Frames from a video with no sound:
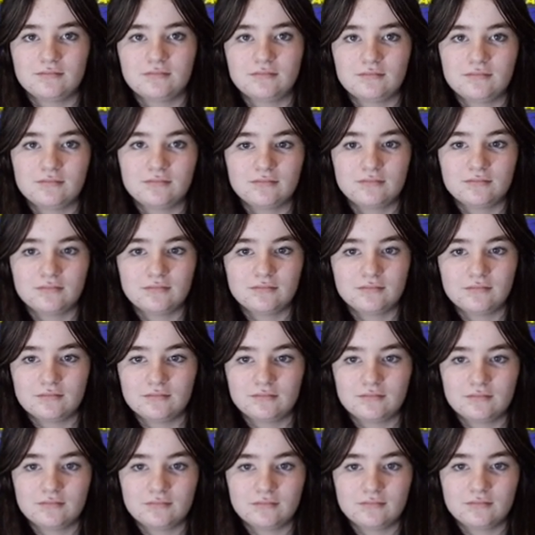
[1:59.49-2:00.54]

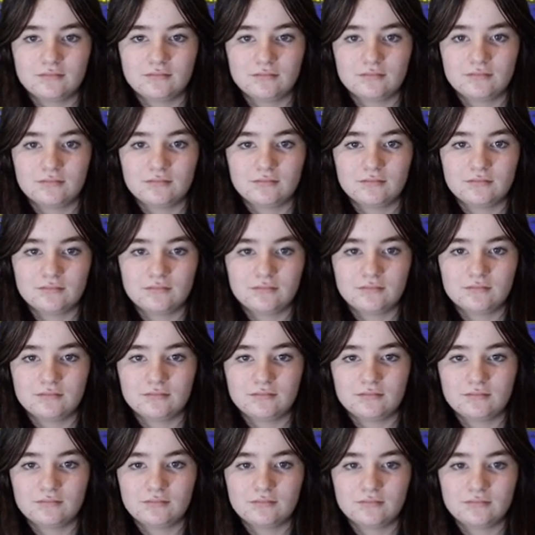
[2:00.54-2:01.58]

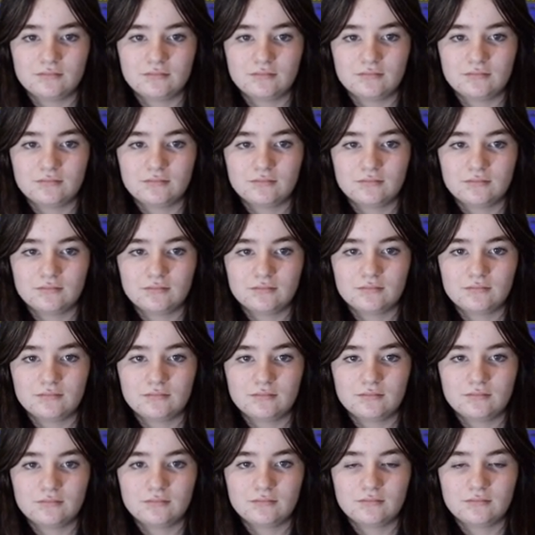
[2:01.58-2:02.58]
This person isn't speaking.